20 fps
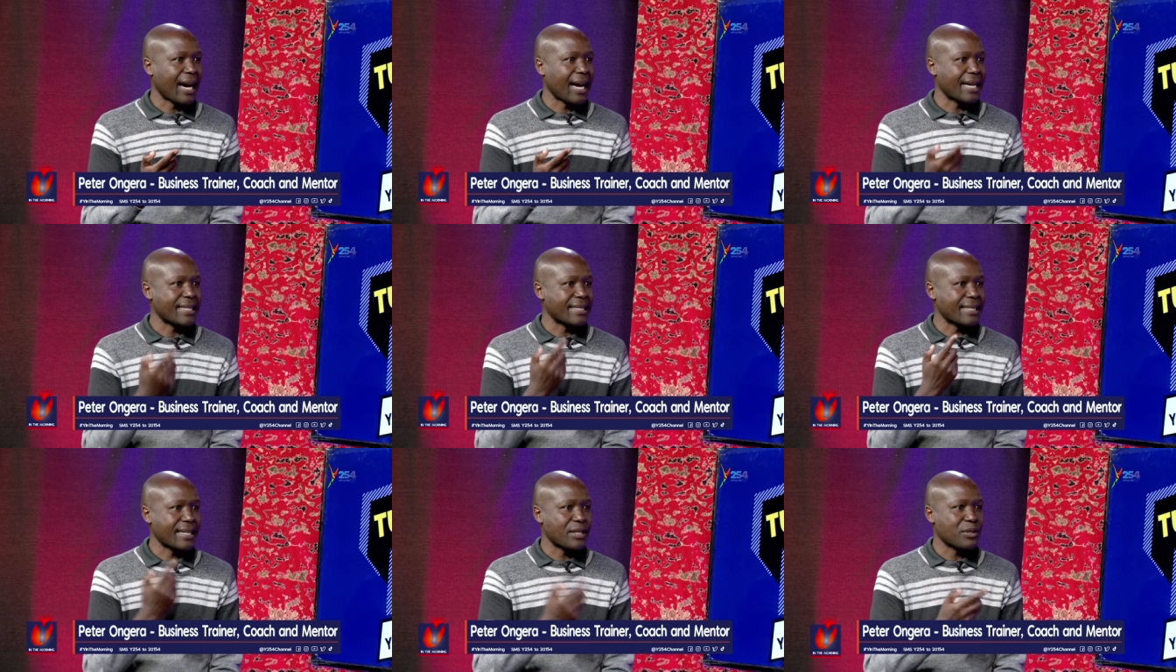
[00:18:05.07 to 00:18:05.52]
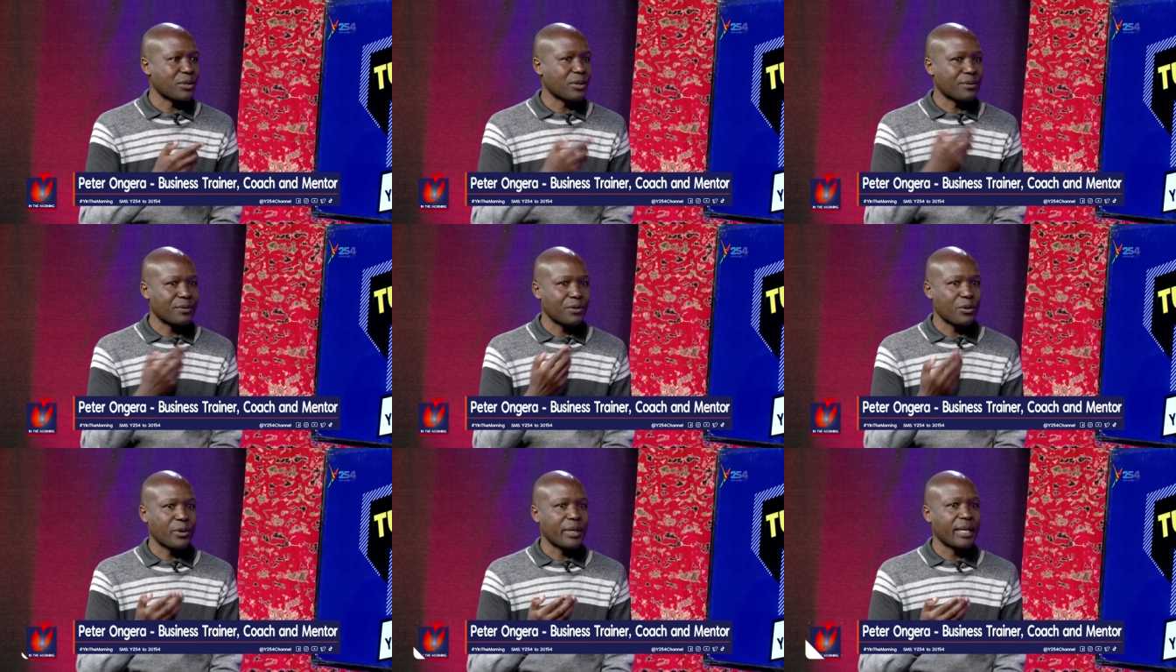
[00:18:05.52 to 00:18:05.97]
a sense
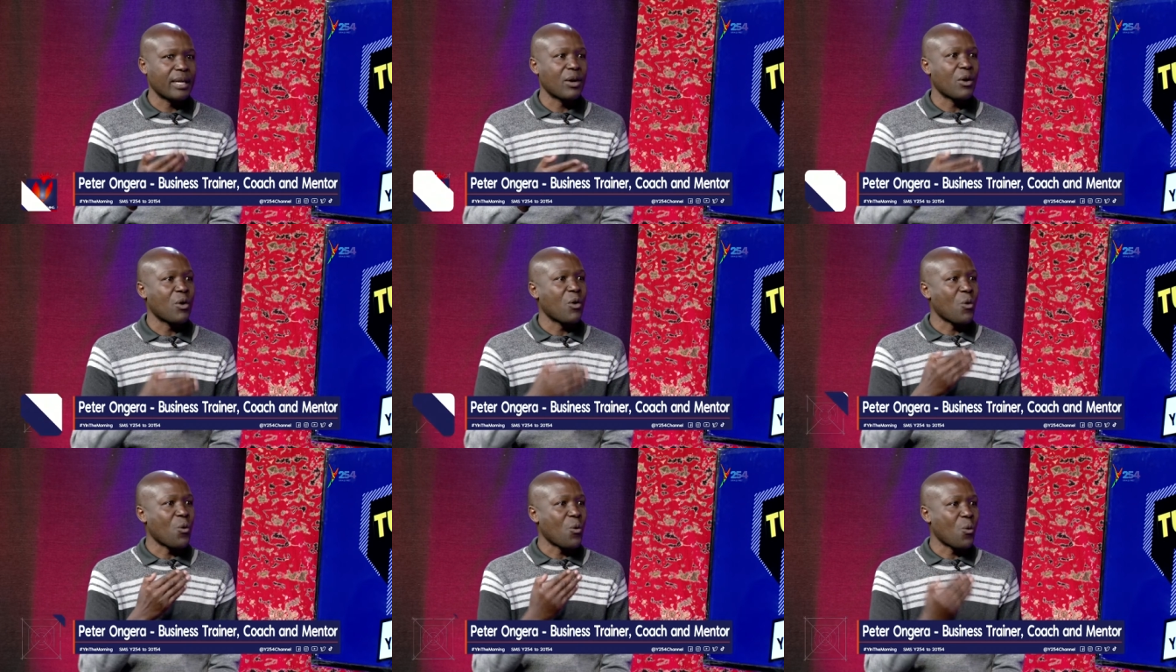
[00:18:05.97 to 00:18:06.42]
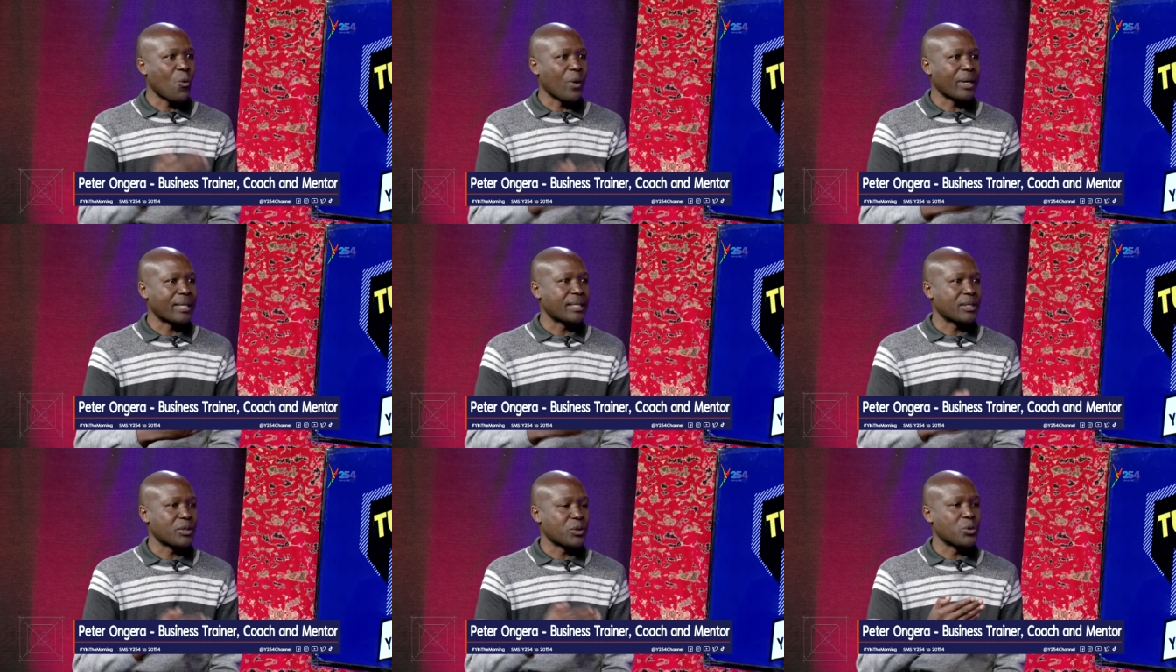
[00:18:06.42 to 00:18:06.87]
of knowing
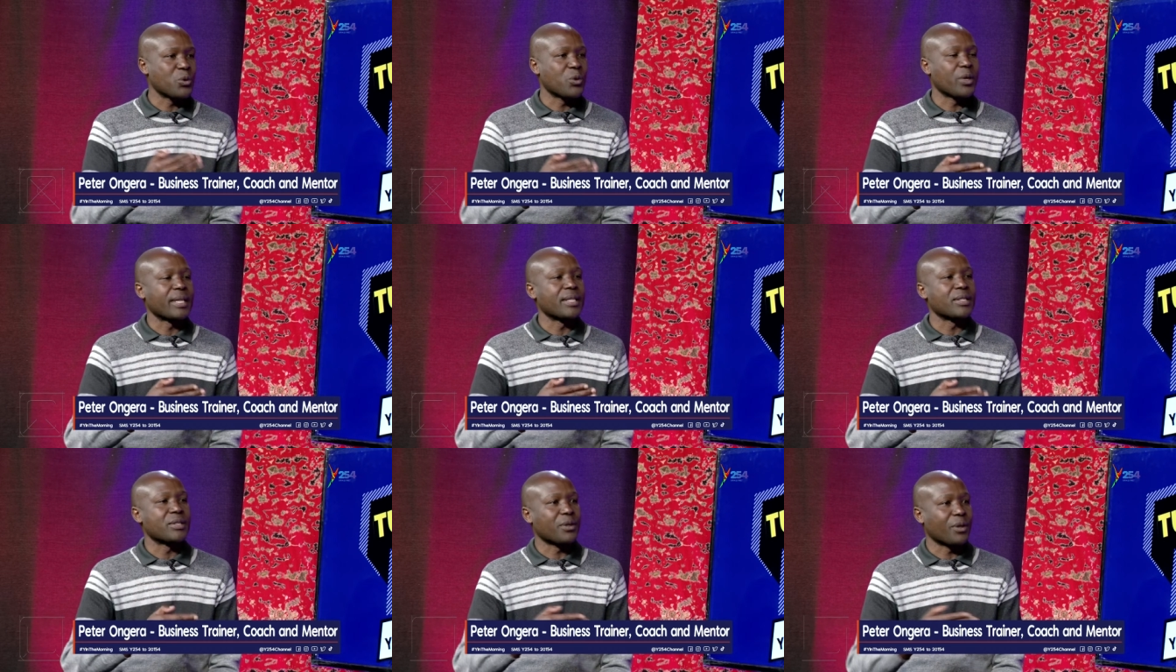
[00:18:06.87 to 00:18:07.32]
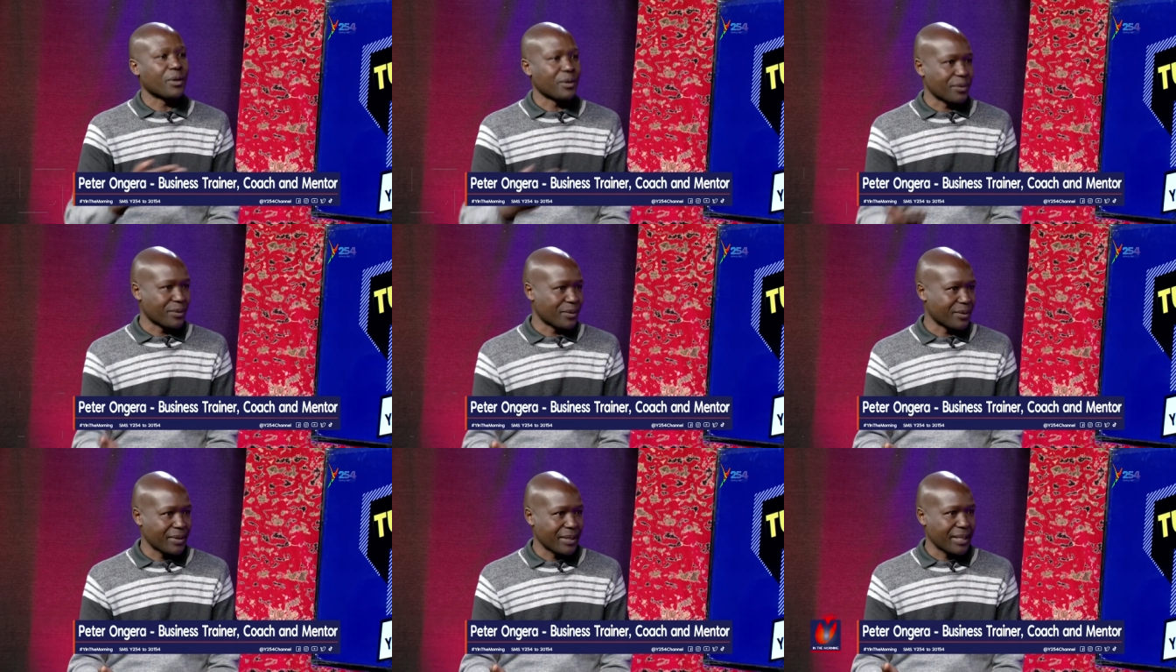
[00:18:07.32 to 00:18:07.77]
what you can
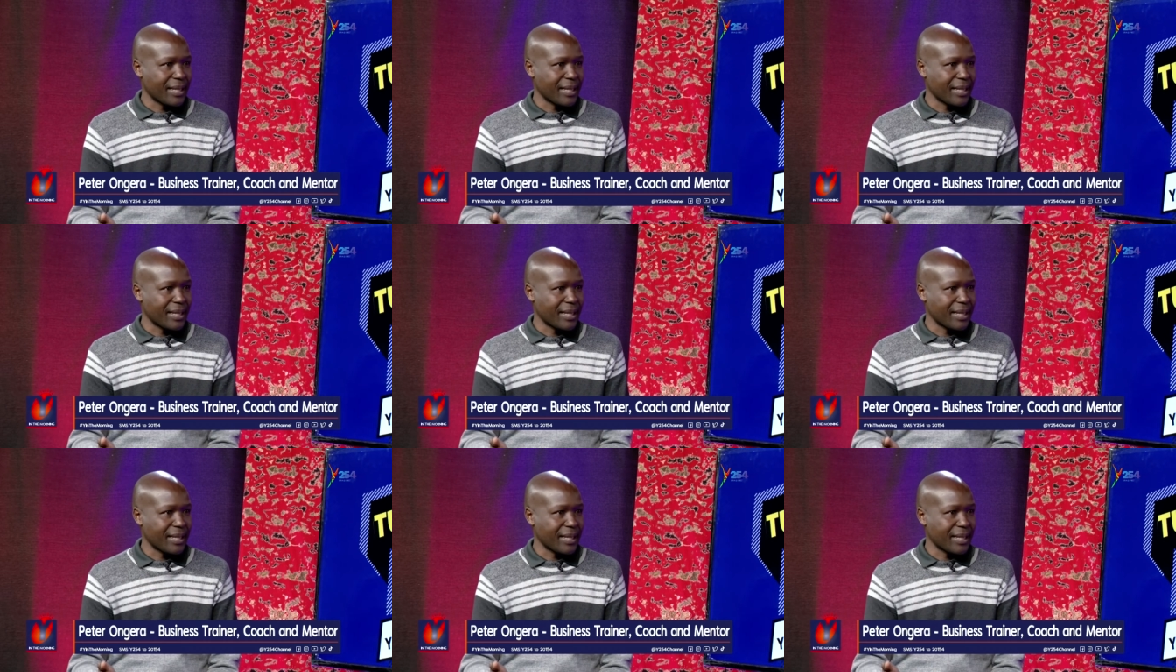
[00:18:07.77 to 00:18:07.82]
solve.